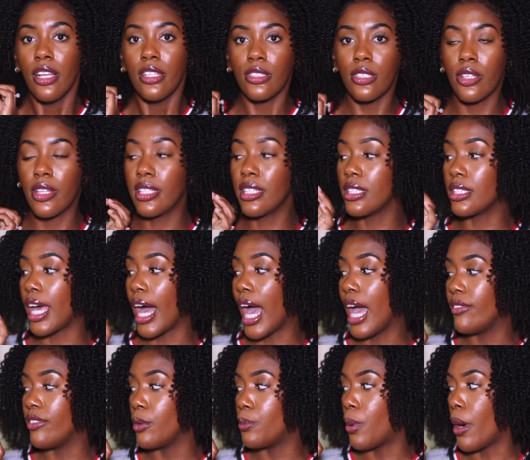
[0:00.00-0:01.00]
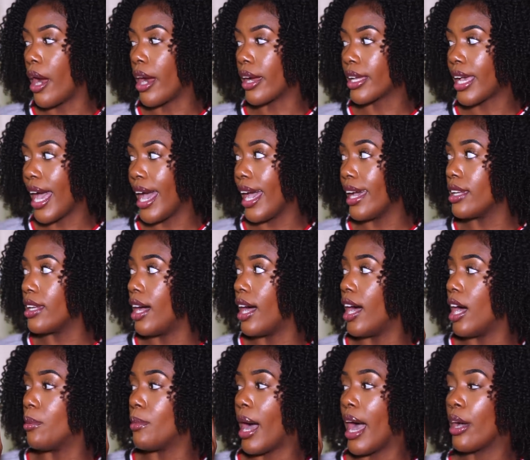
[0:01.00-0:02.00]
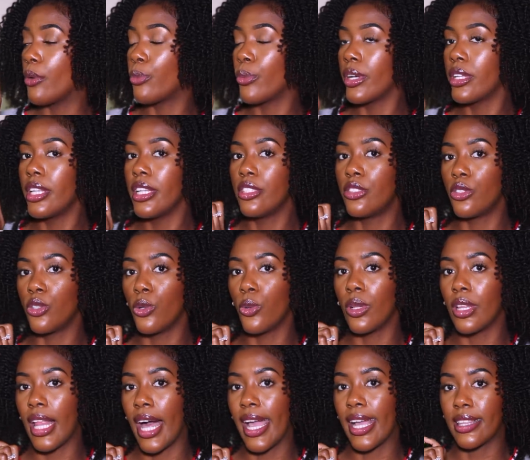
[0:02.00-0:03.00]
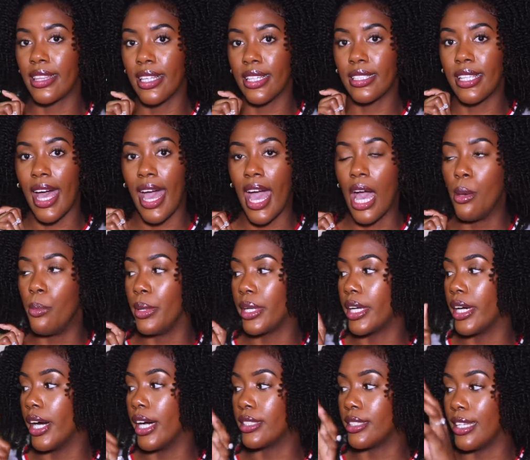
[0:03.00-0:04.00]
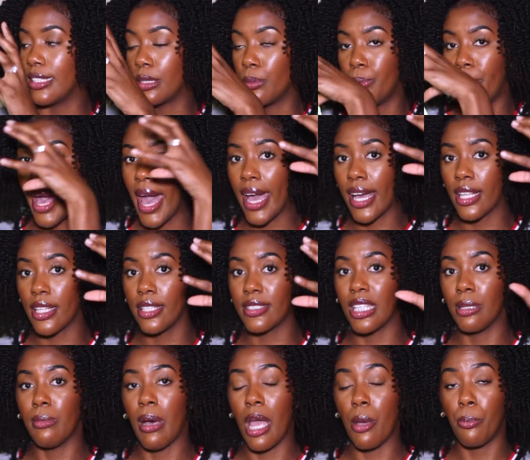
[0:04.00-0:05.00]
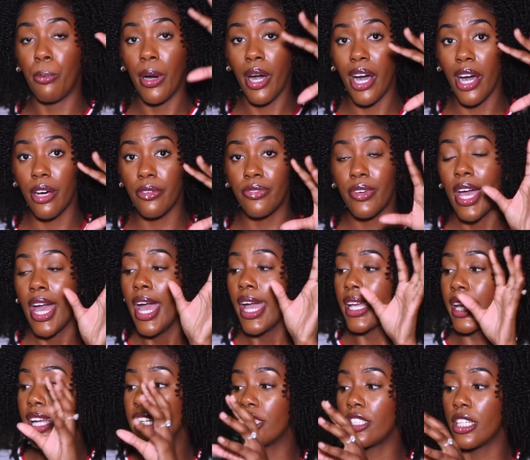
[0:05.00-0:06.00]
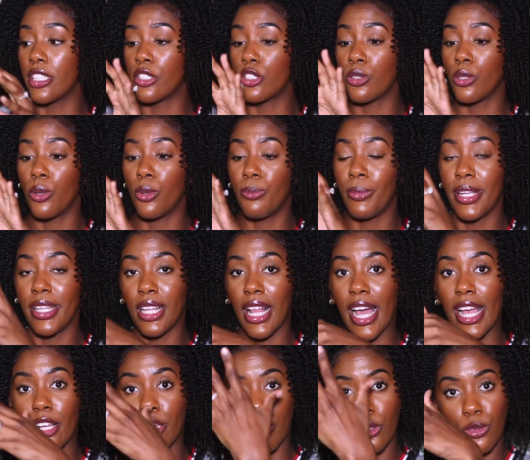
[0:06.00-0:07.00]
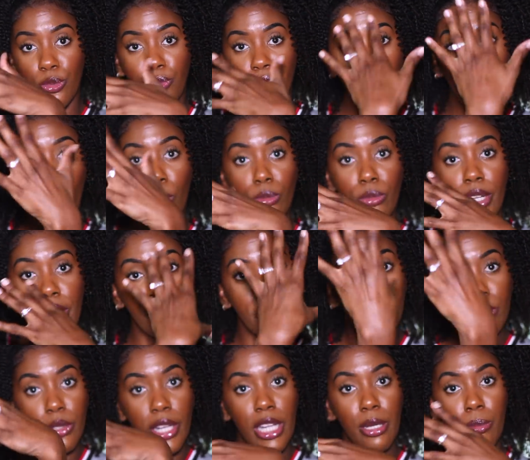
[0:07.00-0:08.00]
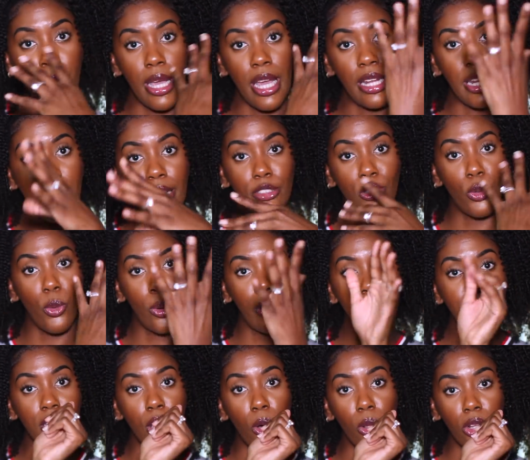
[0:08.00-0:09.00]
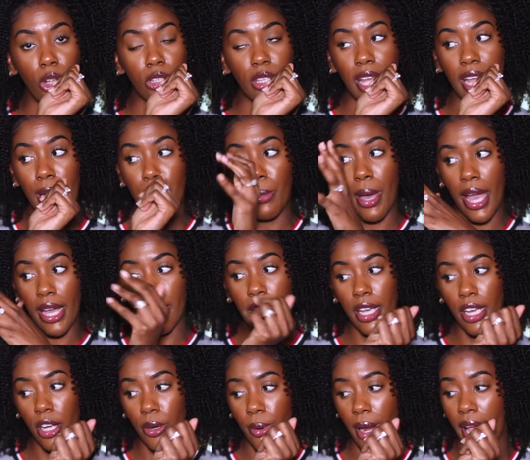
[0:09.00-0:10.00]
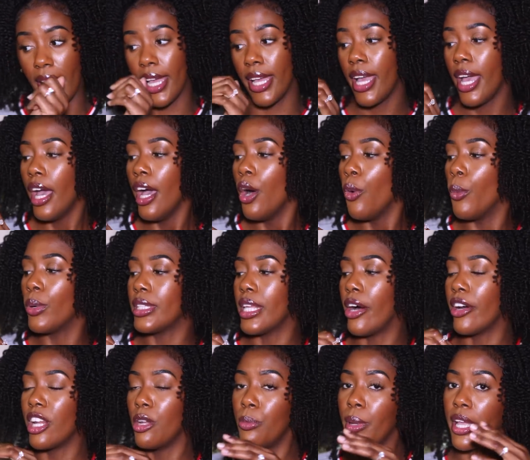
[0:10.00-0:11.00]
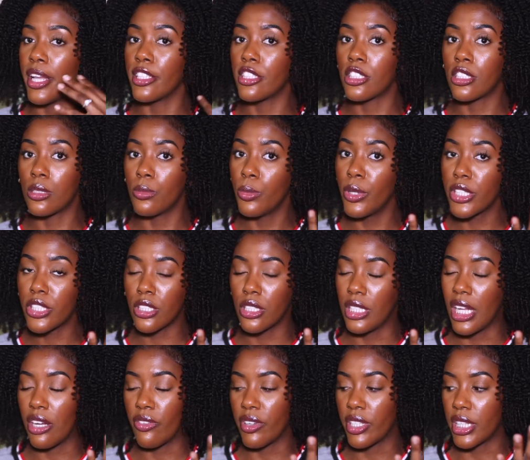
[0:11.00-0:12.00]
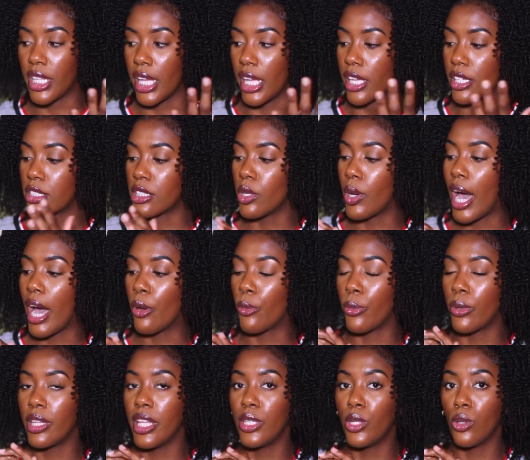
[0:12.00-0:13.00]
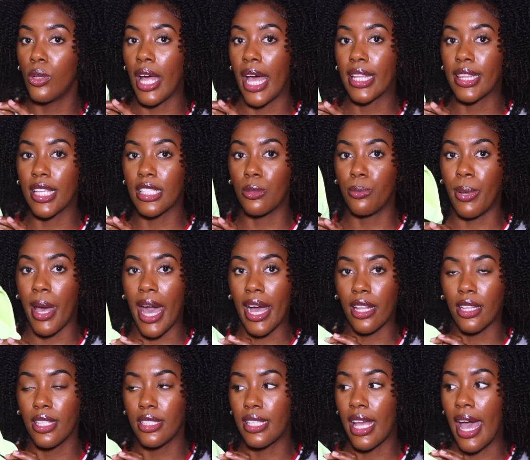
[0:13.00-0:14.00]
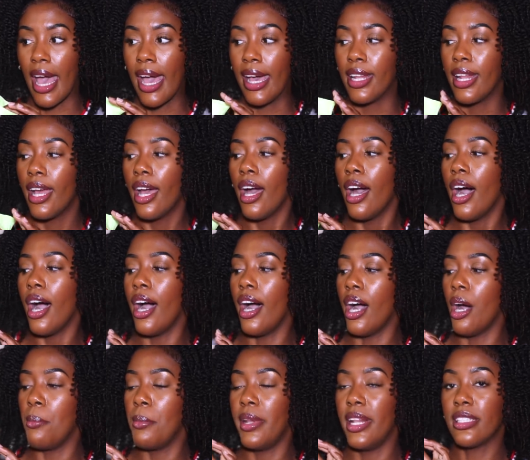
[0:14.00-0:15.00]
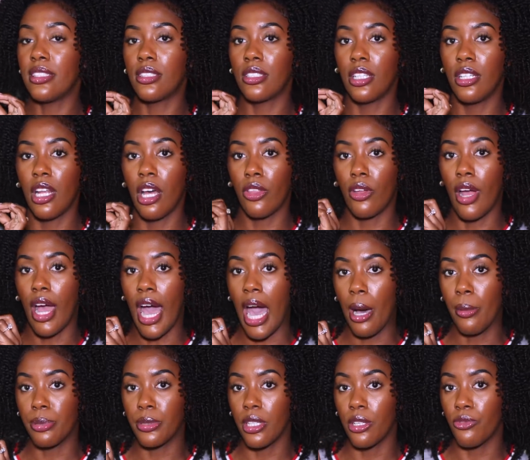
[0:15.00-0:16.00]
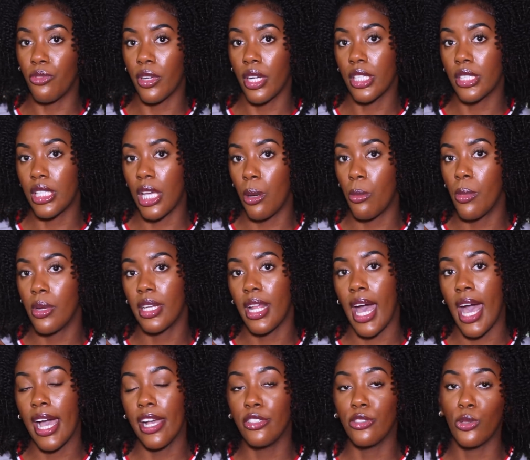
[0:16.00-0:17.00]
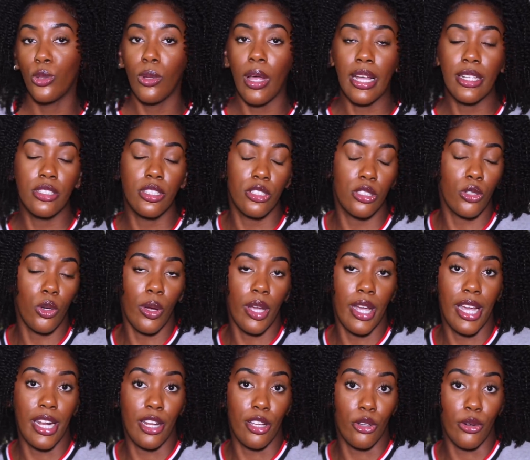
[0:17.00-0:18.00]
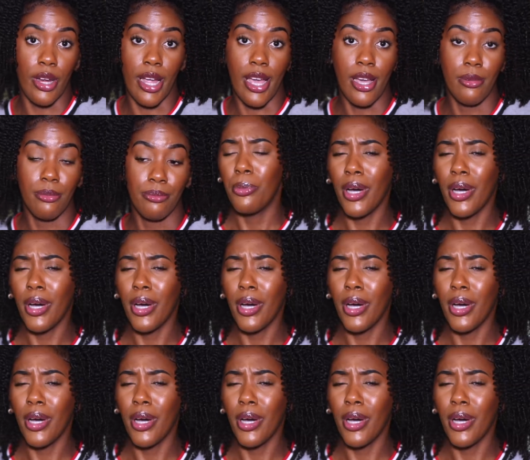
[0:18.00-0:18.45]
So this is Ivy Park hat. Um, I really do like this hat because it's backless and my puff can just be like floating and screaming and doing his own little thing back here, right? Without it being smushed and everything. So I really do like this backless hat. Um, this is another option for the summer that I do like just go ahead and grab.